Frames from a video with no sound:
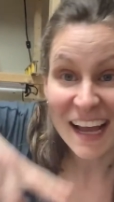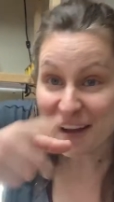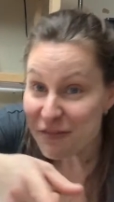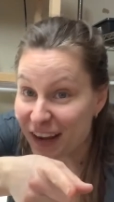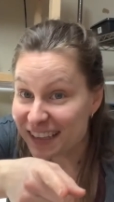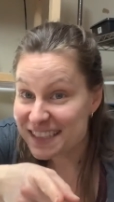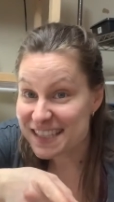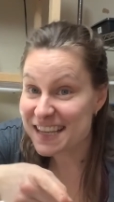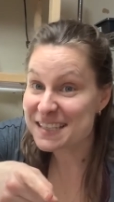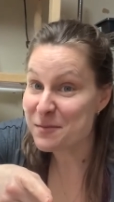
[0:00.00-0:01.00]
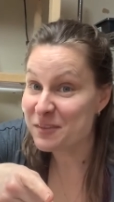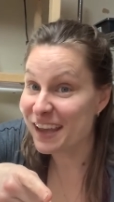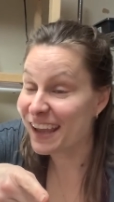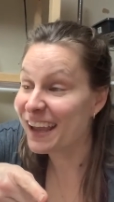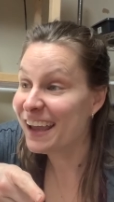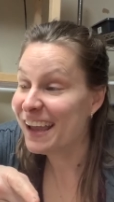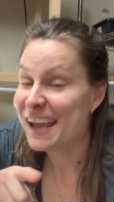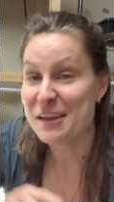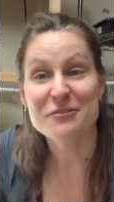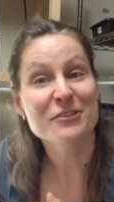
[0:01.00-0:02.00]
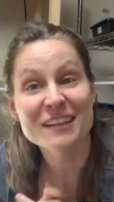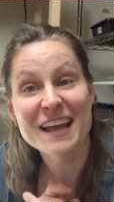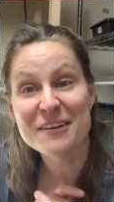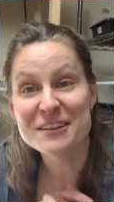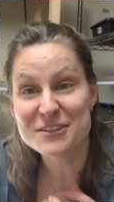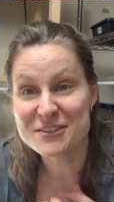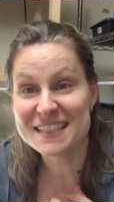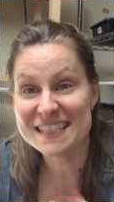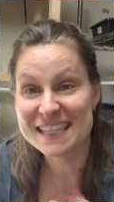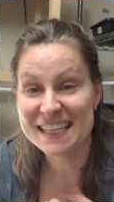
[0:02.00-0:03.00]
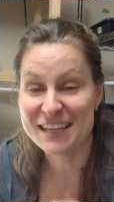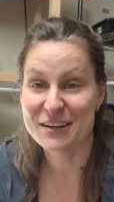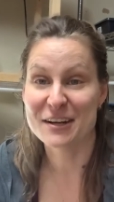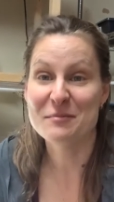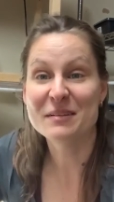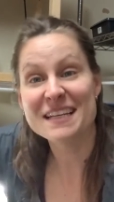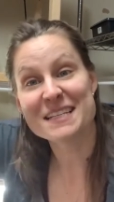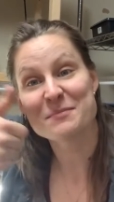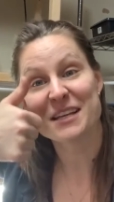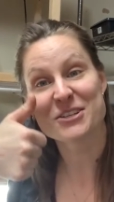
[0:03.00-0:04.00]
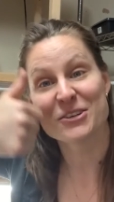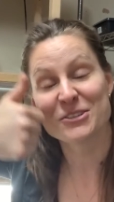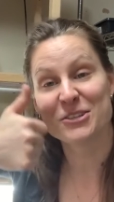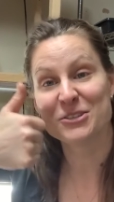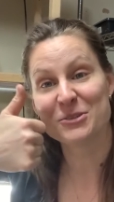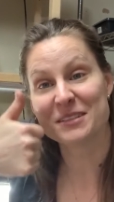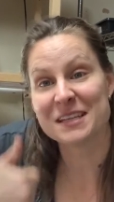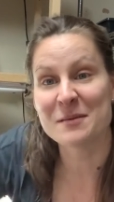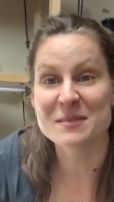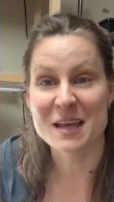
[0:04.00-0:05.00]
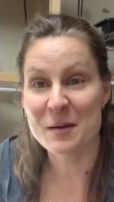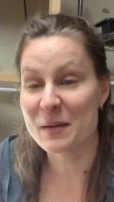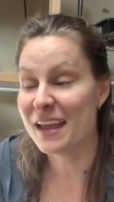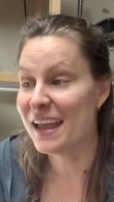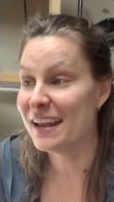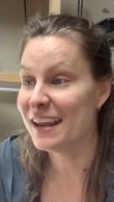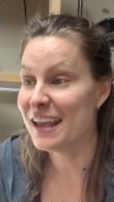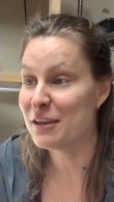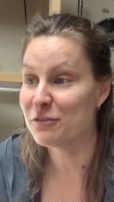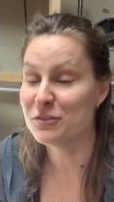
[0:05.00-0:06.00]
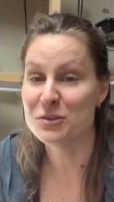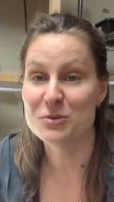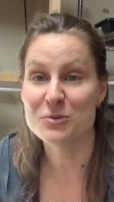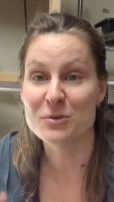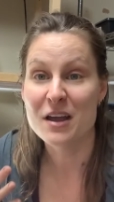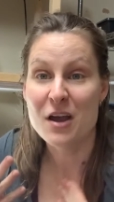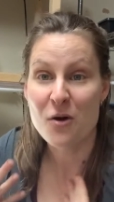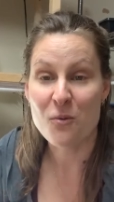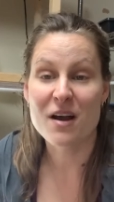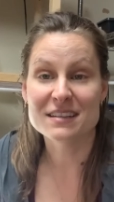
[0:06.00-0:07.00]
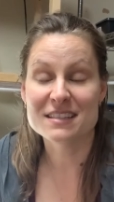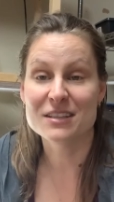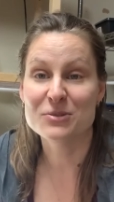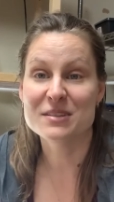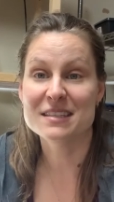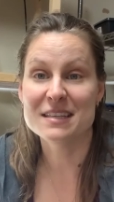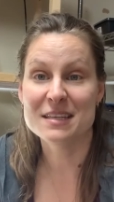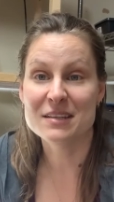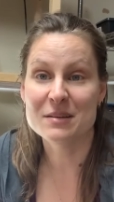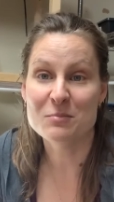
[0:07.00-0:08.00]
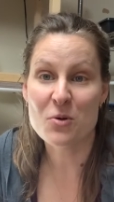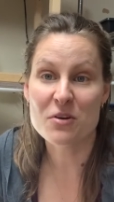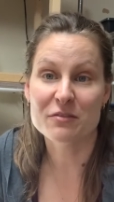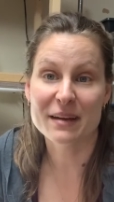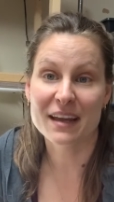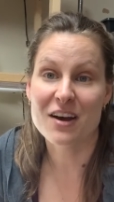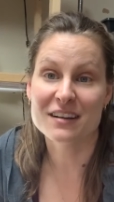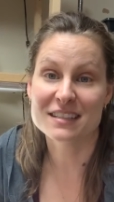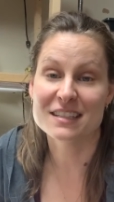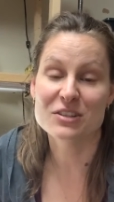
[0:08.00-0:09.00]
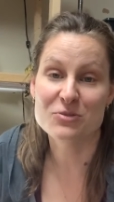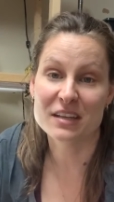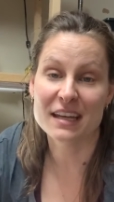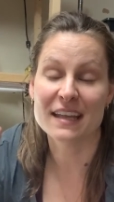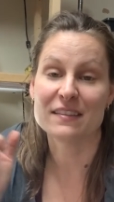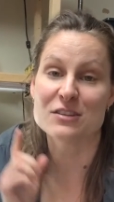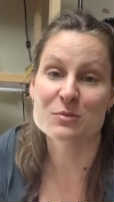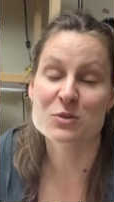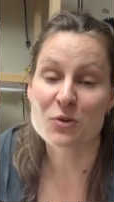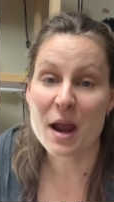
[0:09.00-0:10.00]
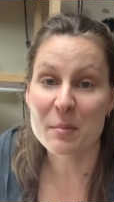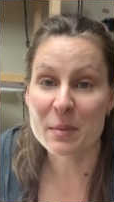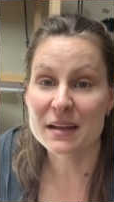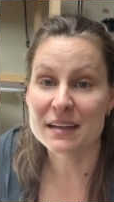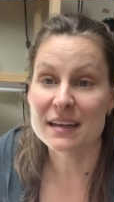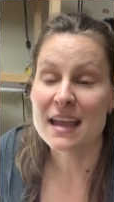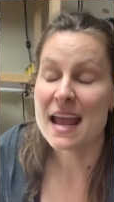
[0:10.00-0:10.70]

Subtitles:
I forgot to say something. If you like what you see here, please make sure to do a thumbs up. And if you want to see more of my content, you can hit the subscribe button